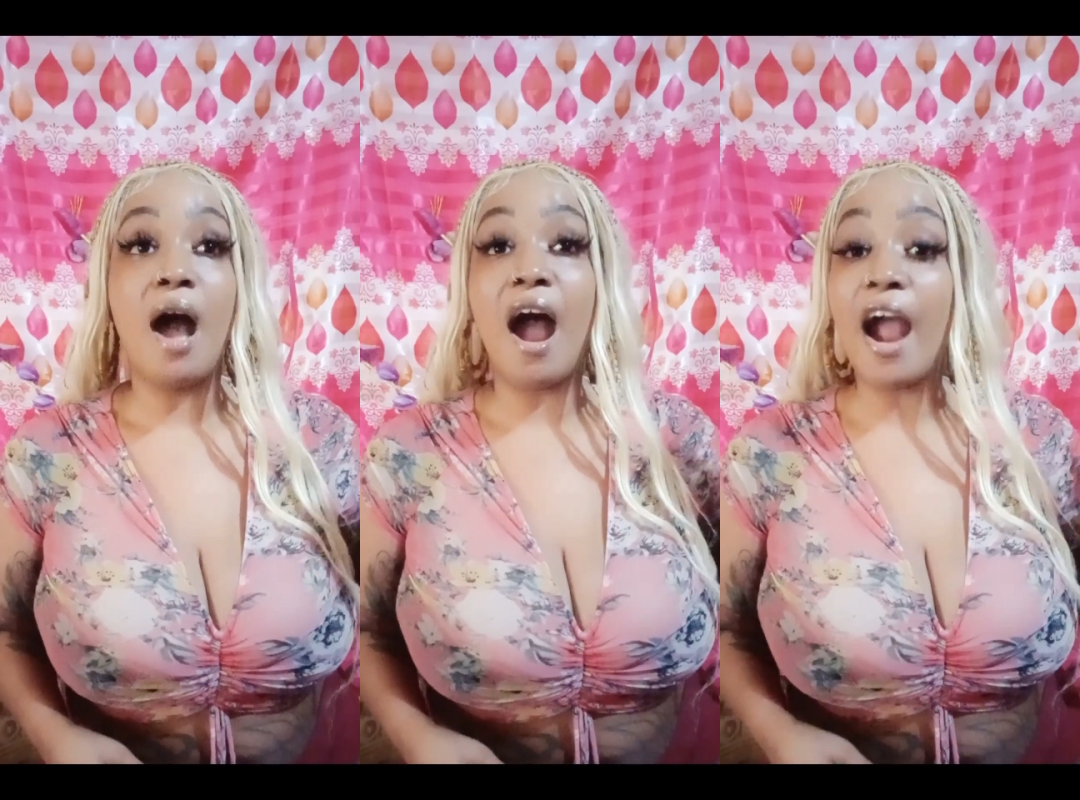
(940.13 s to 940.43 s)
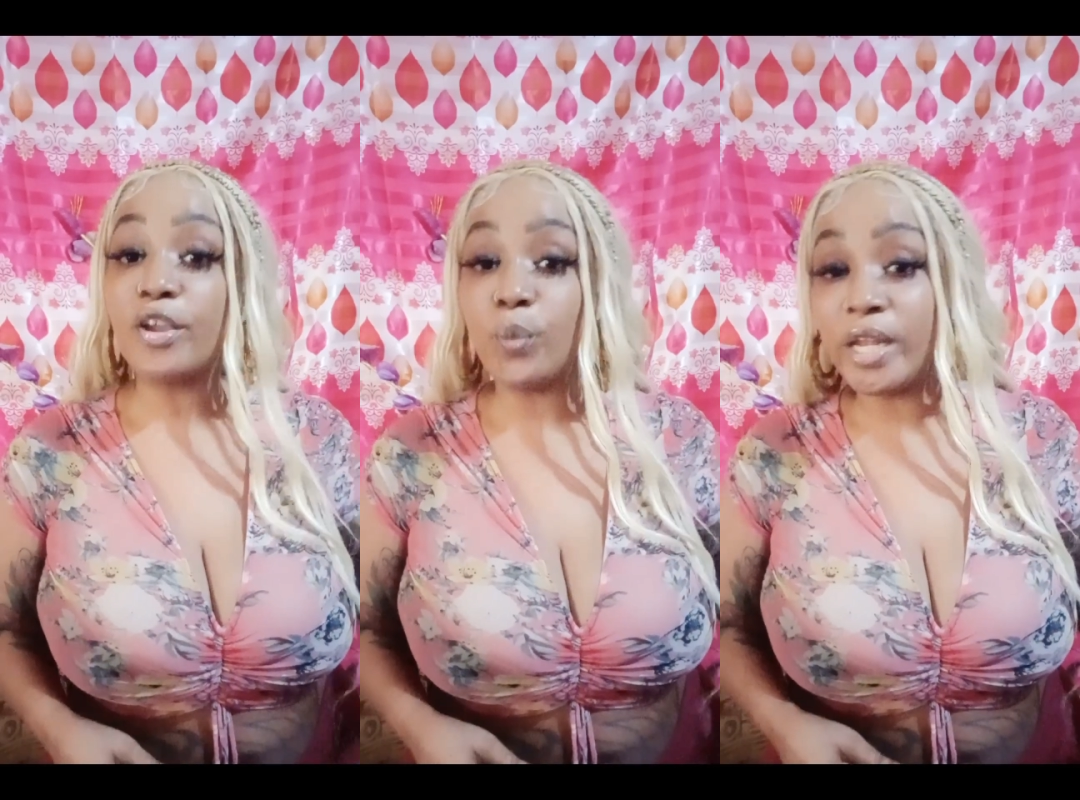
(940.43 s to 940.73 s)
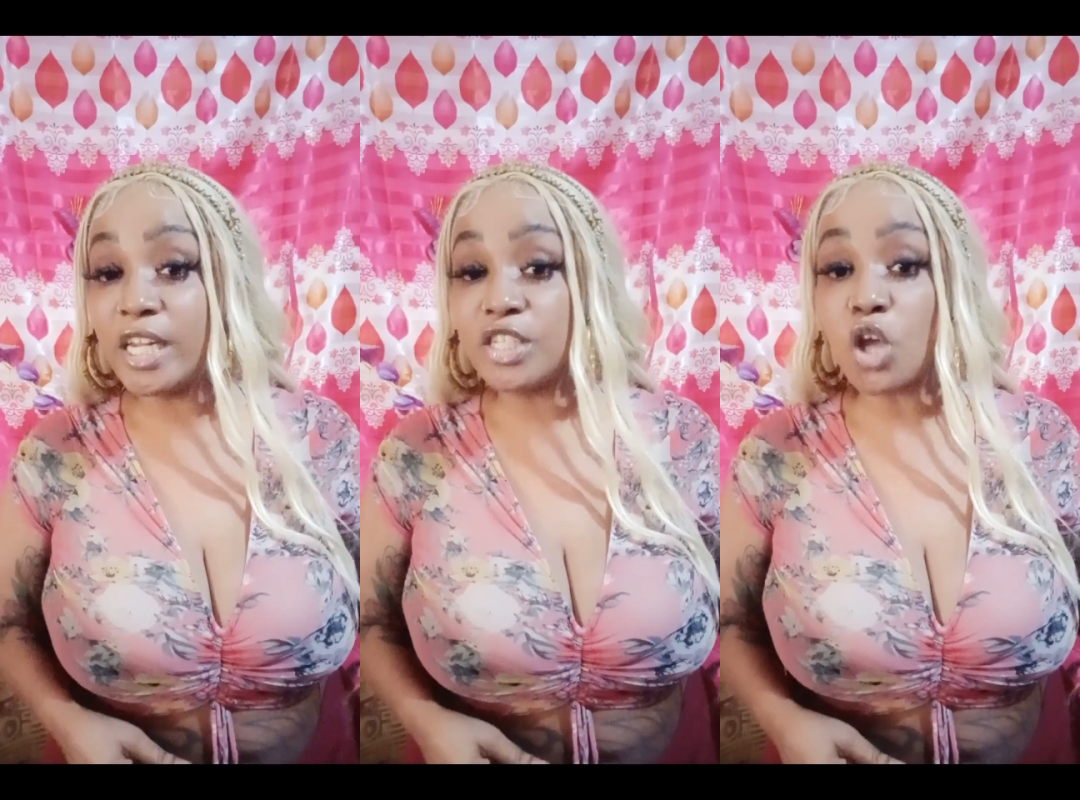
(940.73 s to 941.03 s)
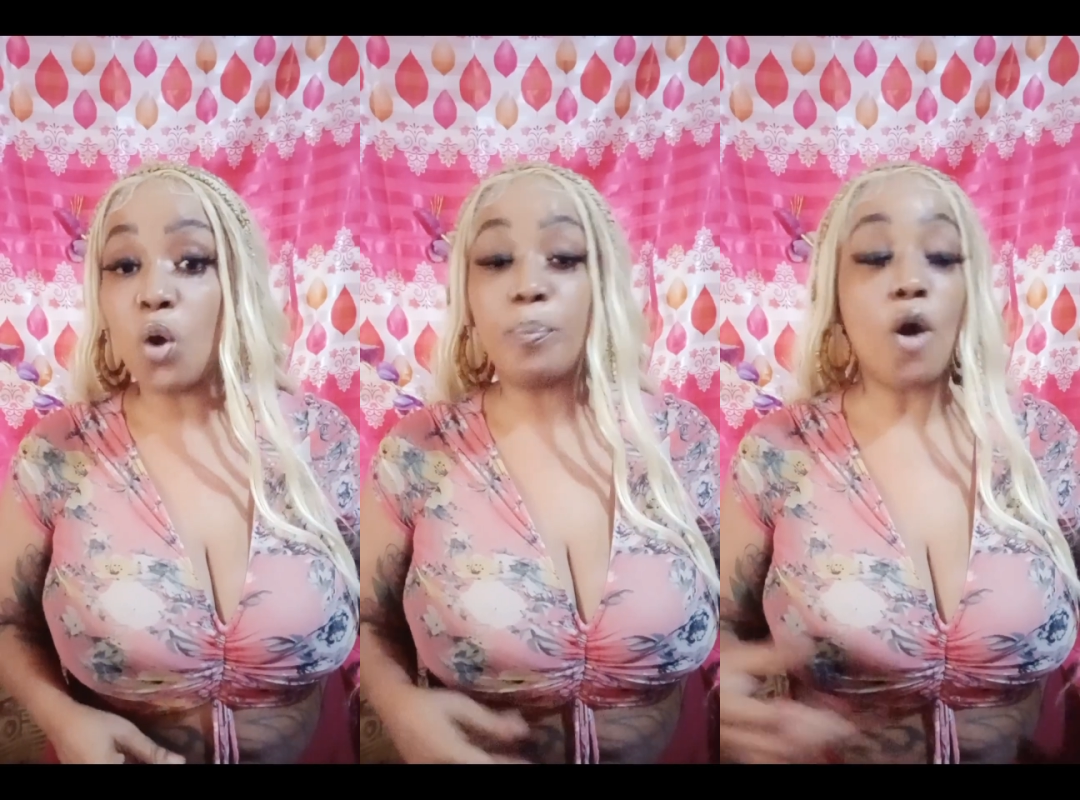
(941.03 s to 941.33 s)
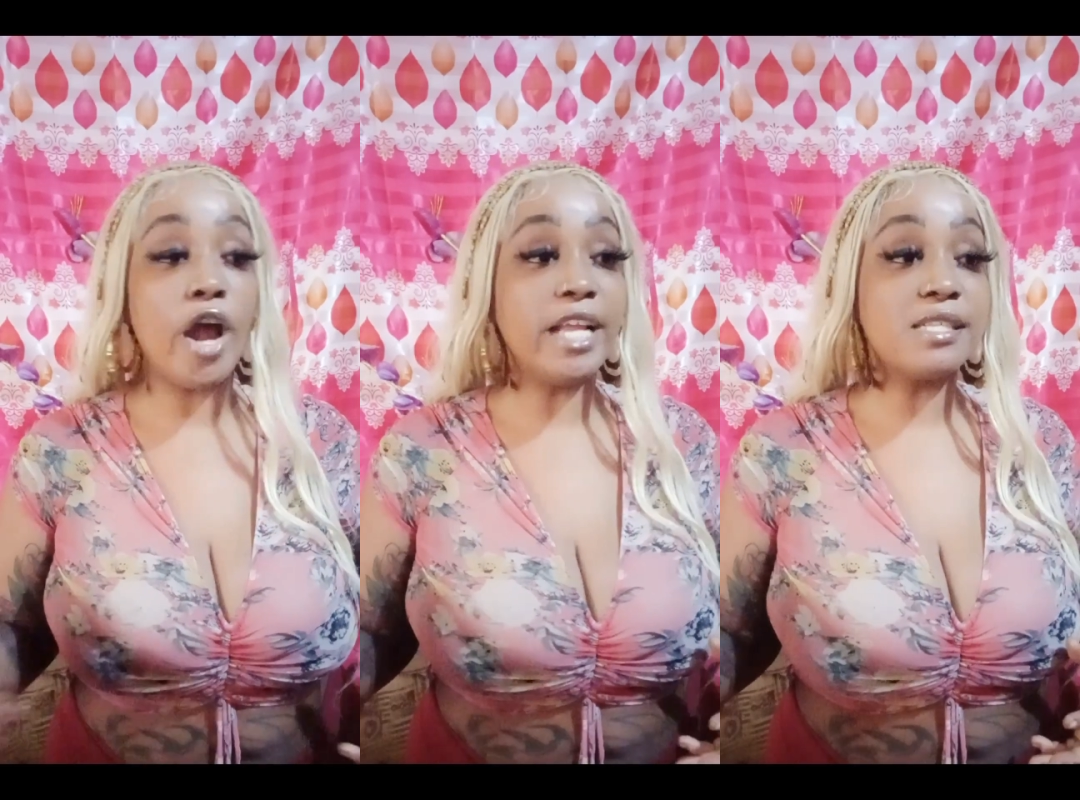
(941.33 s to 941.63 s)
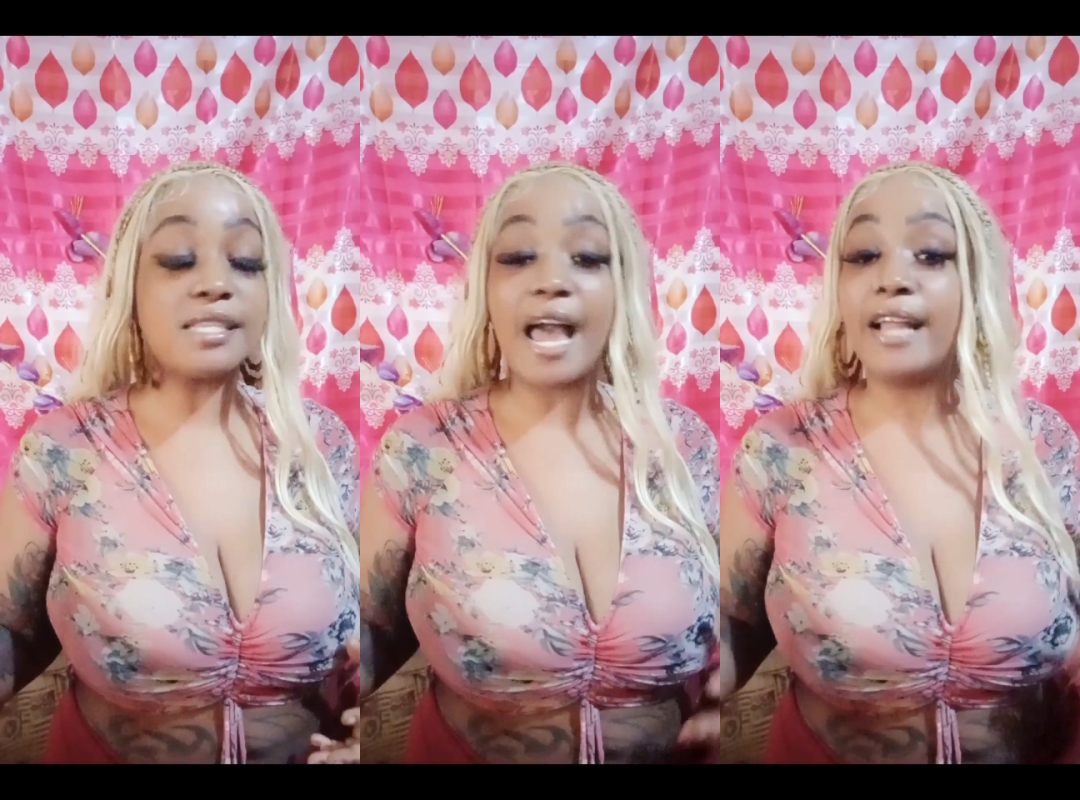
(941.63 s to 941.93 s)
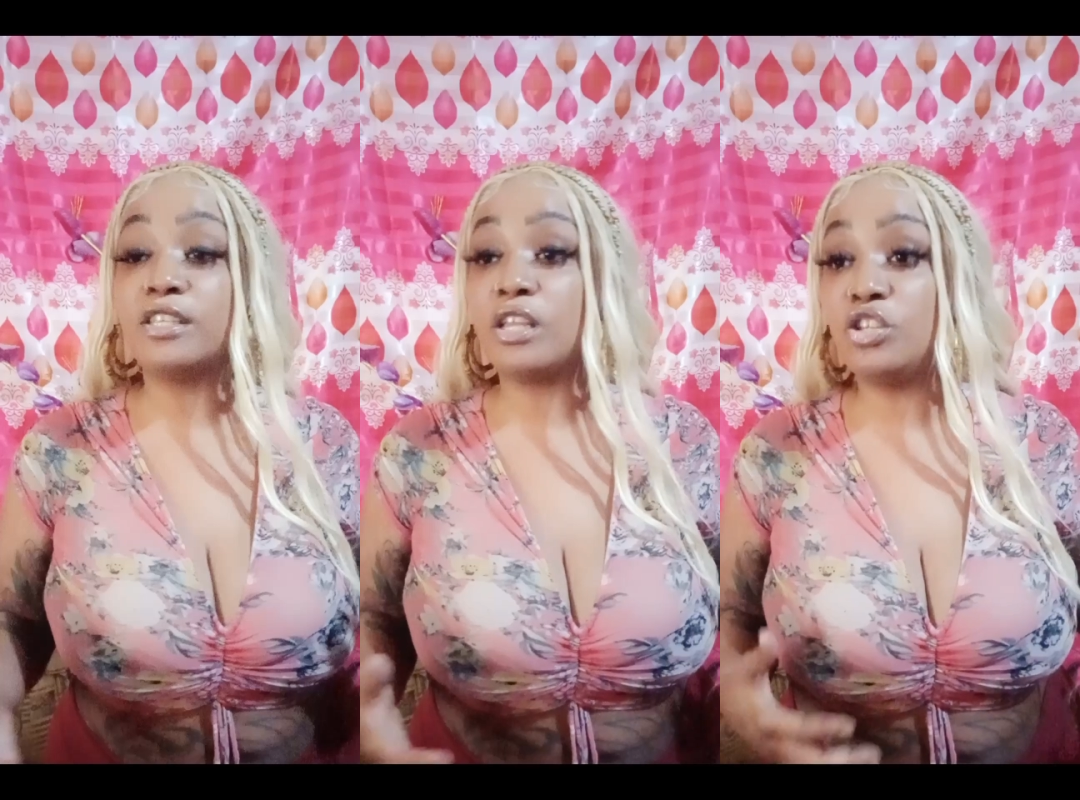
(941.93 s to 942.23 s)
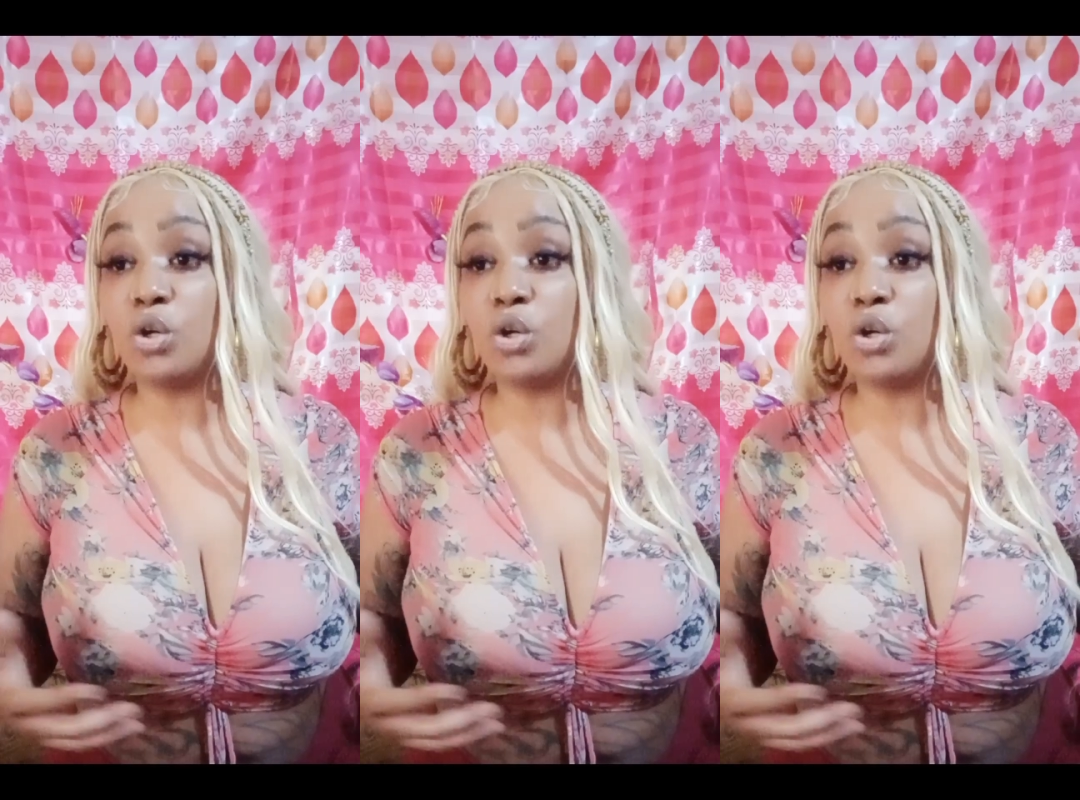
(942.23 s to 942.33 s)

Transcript: arguing into points and